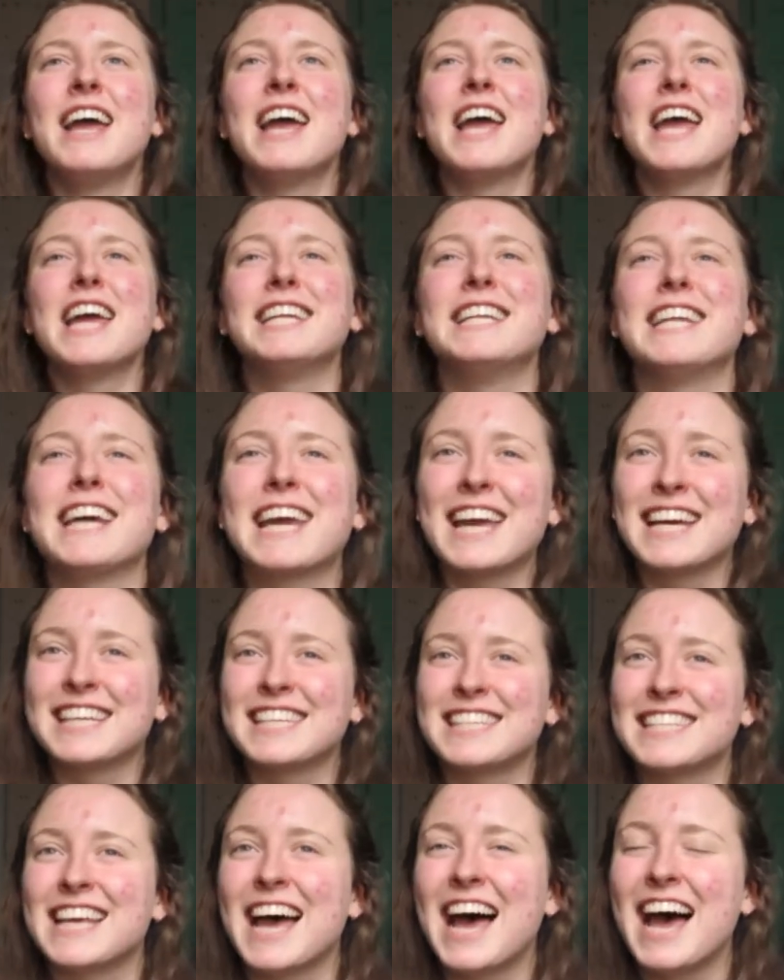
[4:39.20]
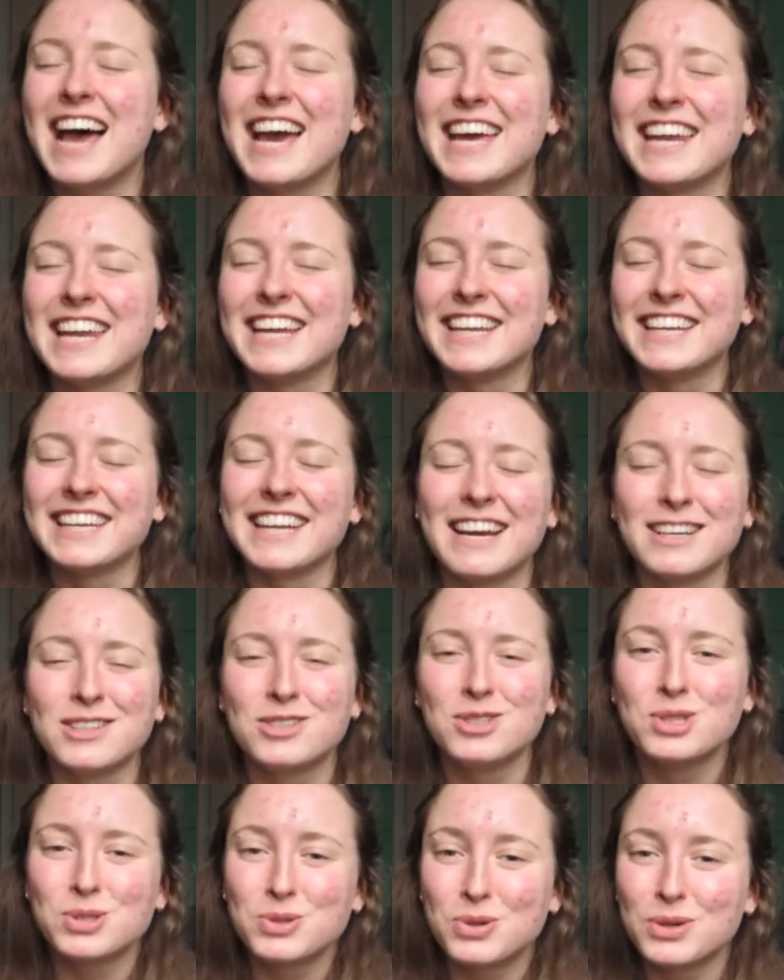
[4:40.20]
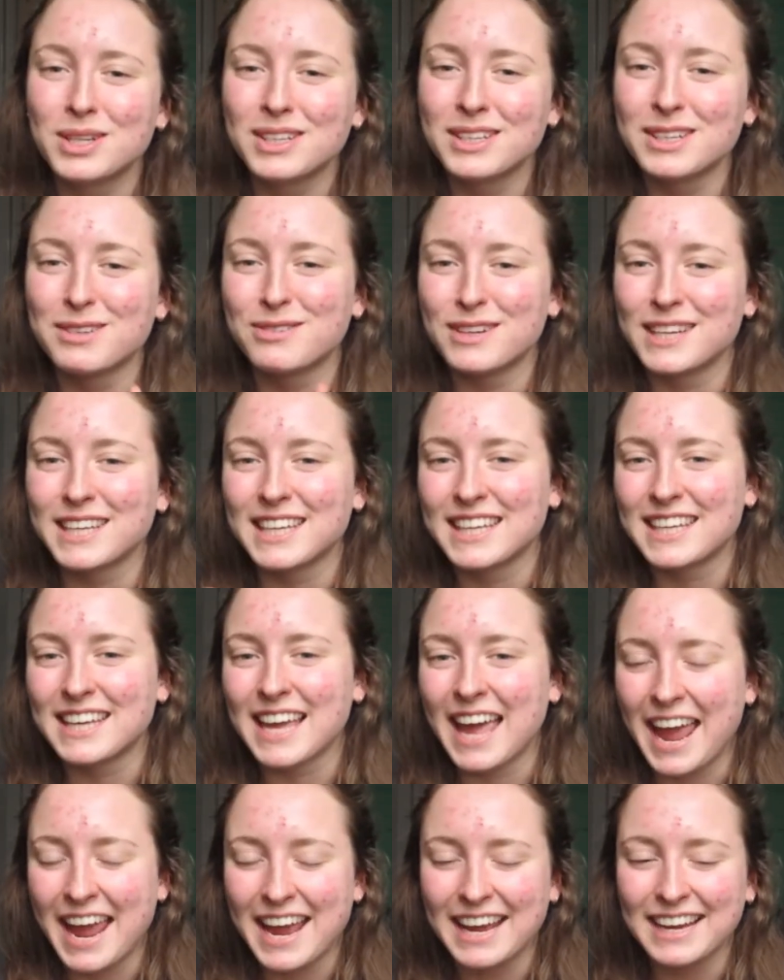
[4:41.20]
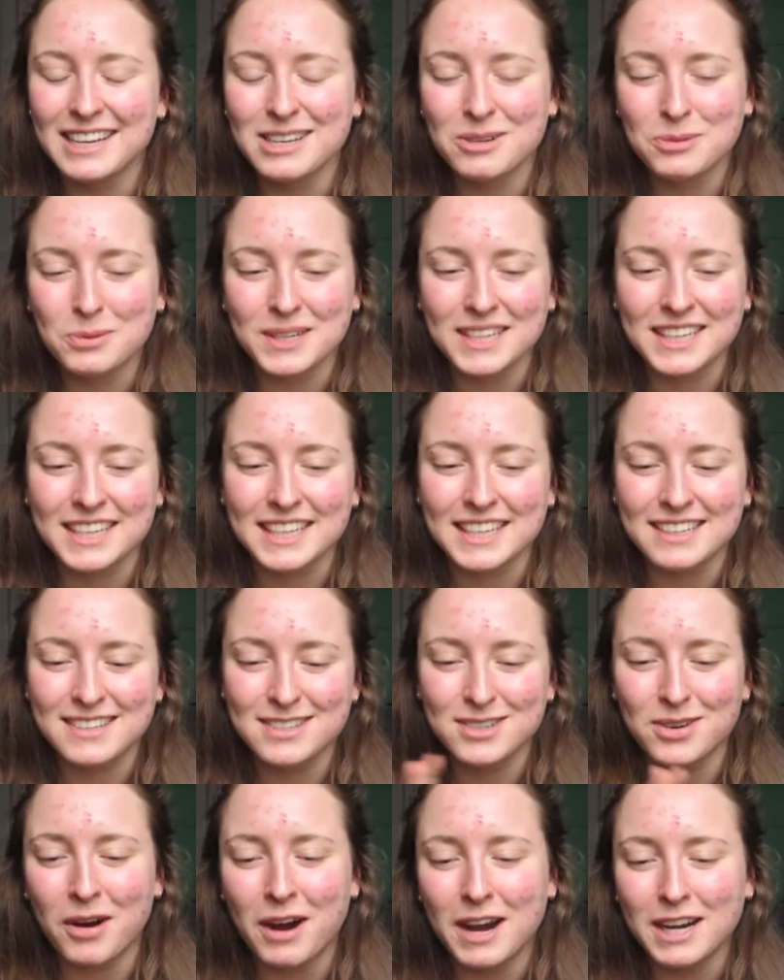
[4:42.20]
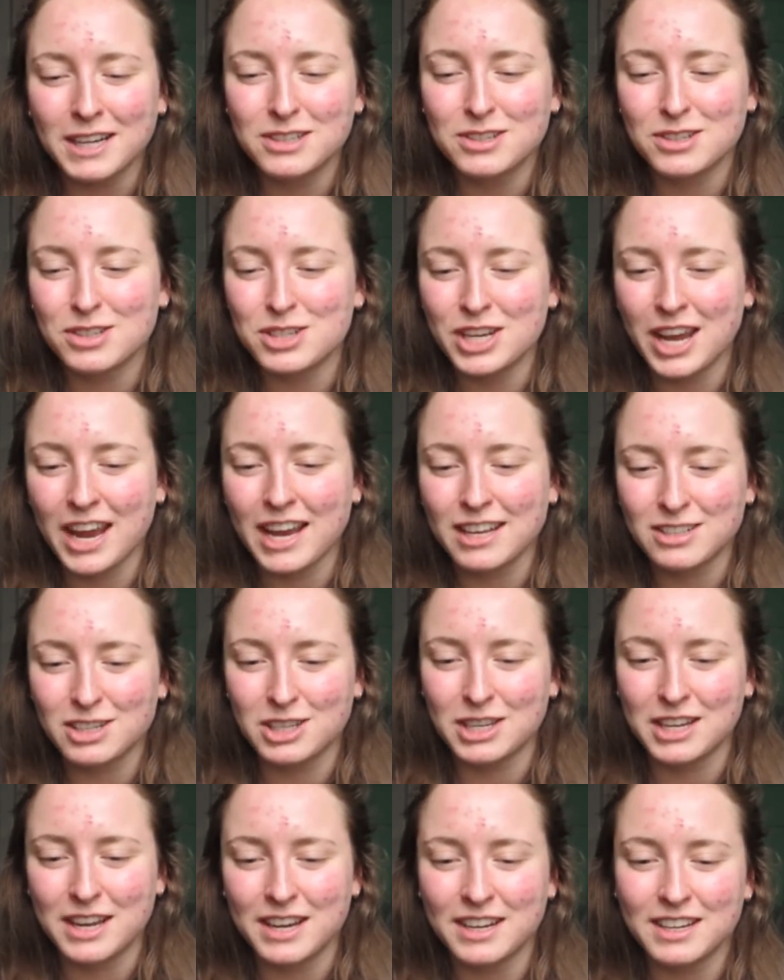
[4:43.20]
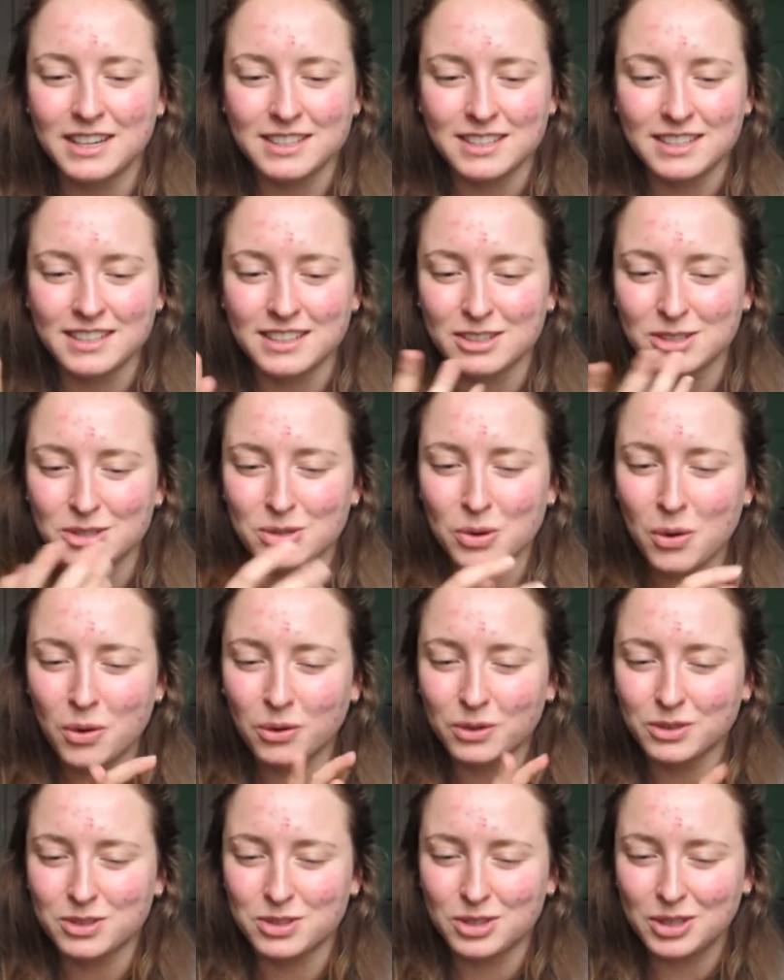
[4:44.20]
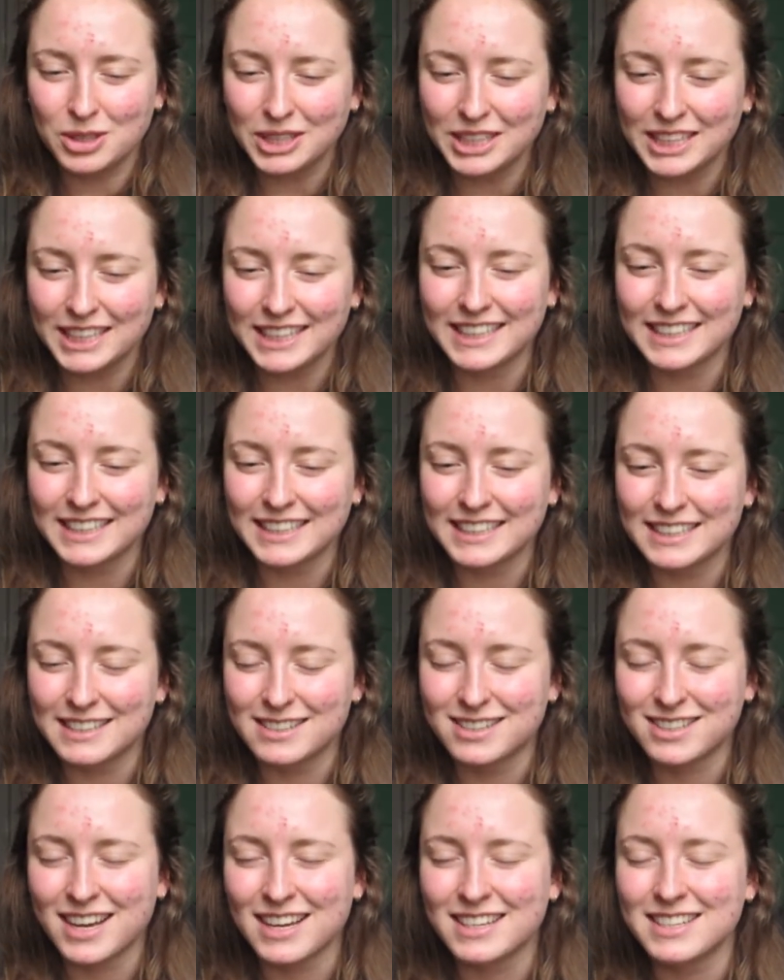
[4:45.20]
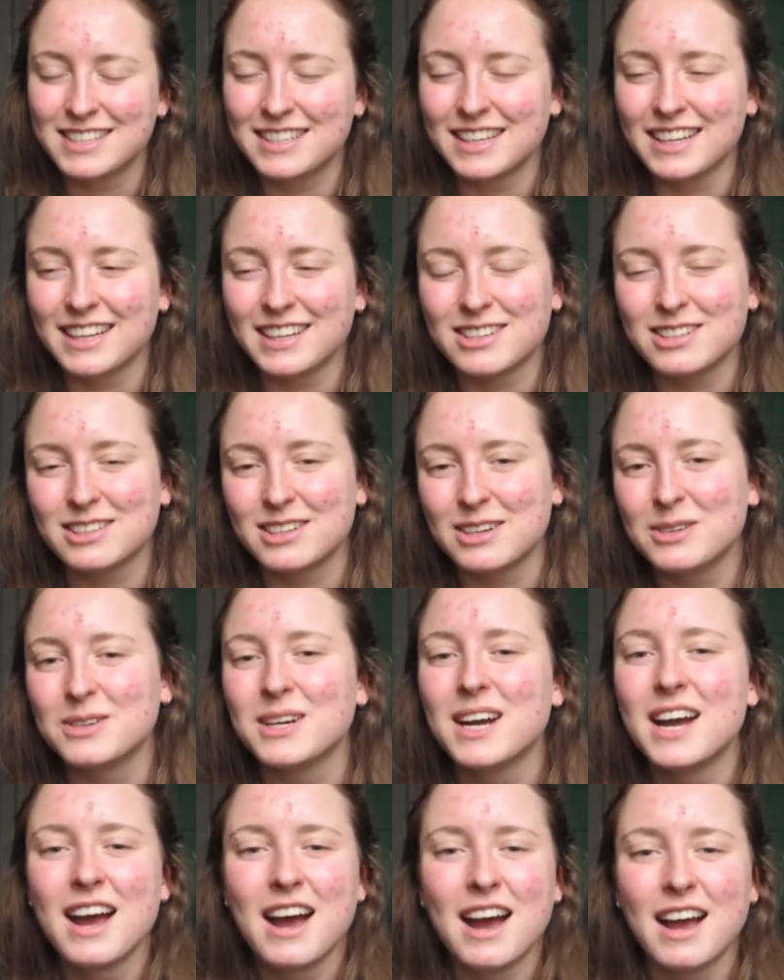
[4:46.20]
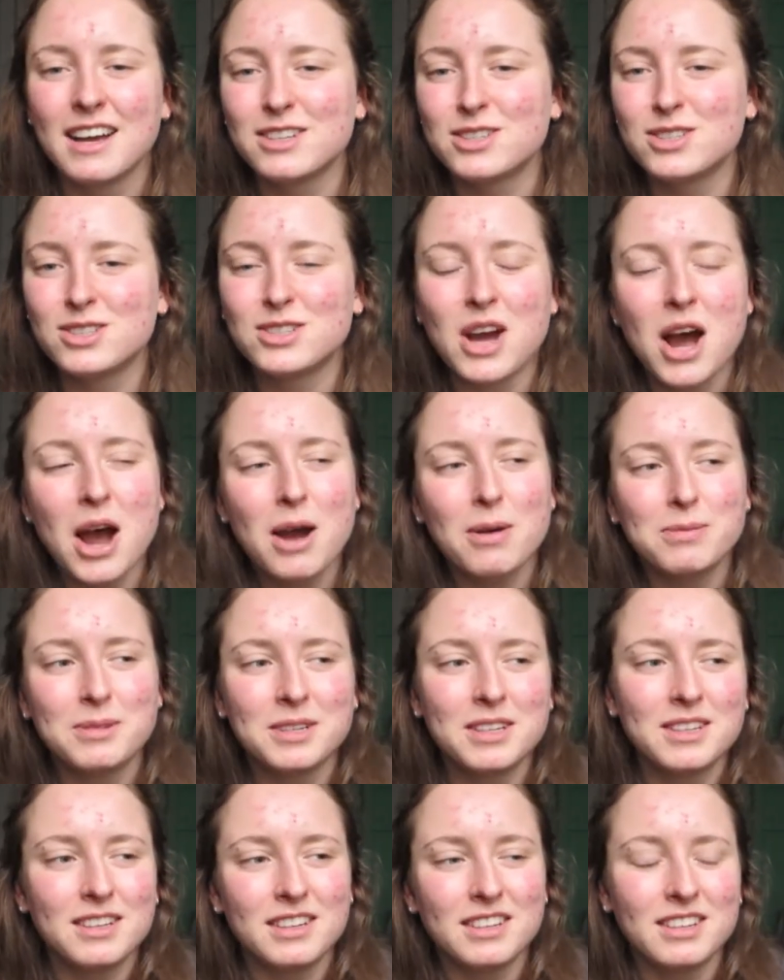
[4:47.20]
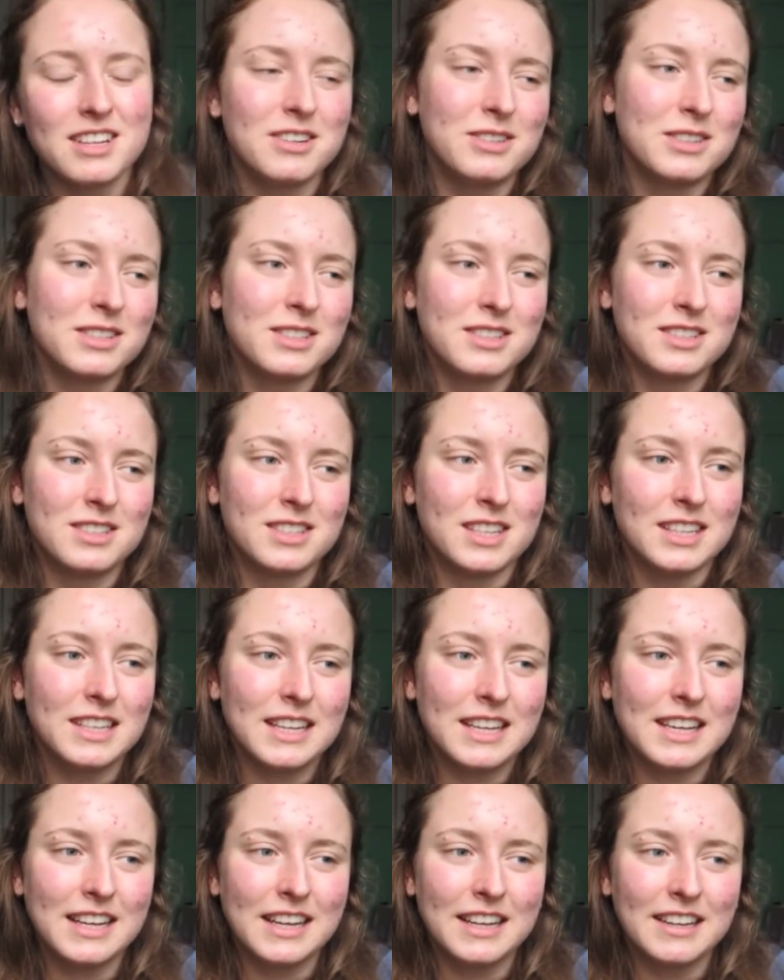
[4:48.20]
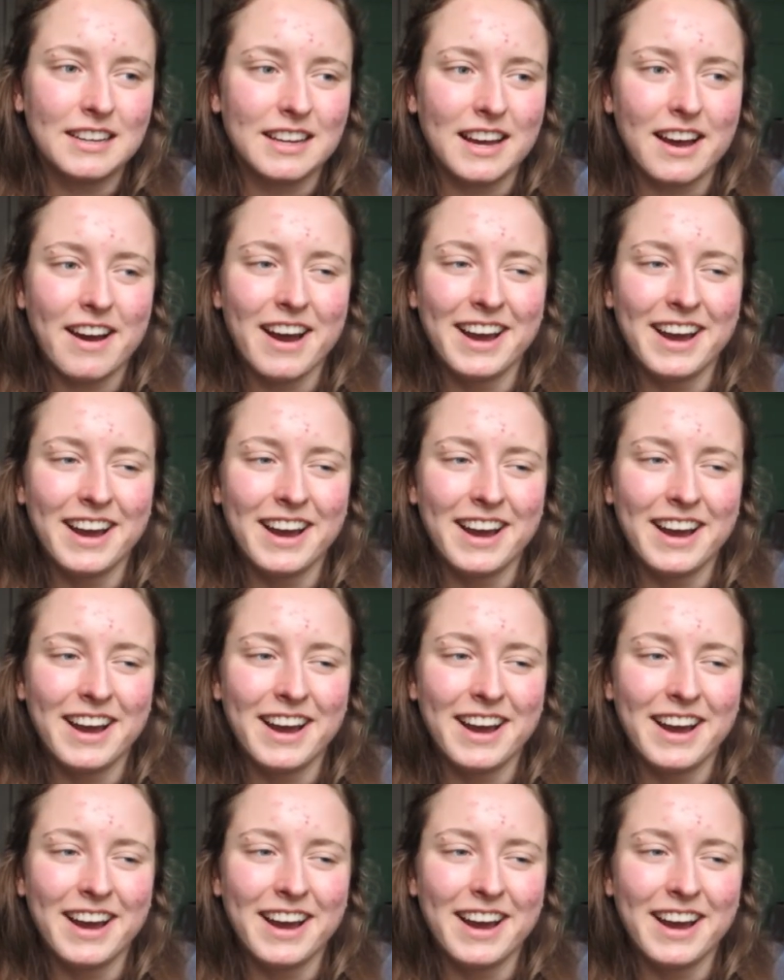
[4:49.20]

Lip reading: in the cassette. And I totally fucking hate when it's hard to change gears and it's all dirty and disgusting. So I stopped in the nearest city and